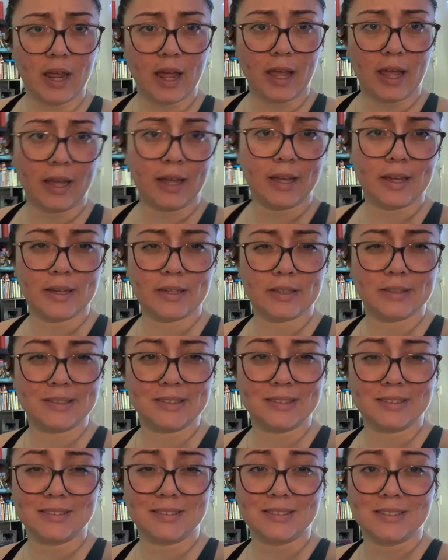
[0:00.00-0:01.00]

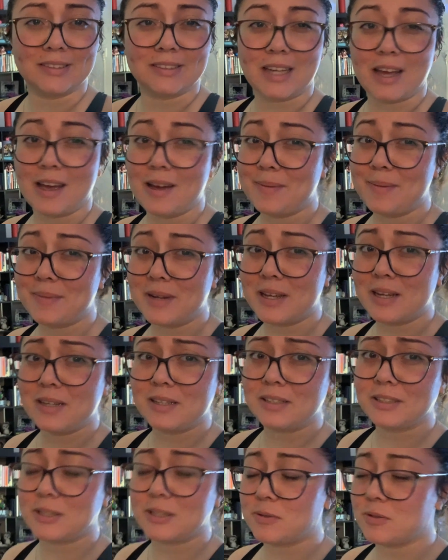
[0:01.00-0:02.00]
and I'm
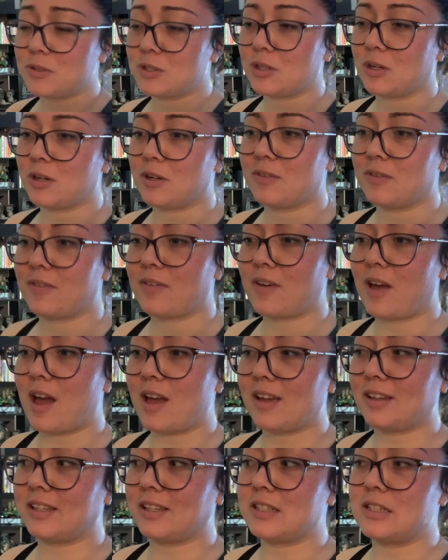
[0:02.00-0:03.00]
not too sure if
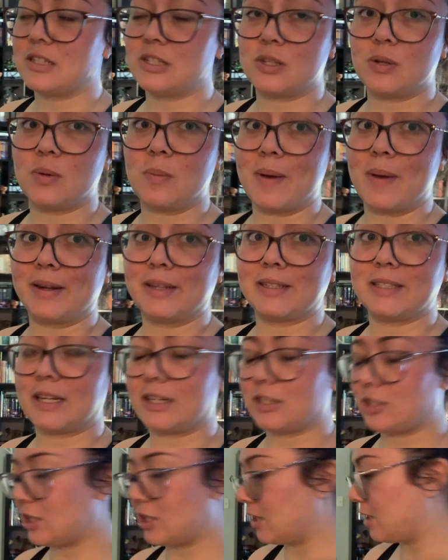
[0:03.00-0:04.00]
I can do meditation.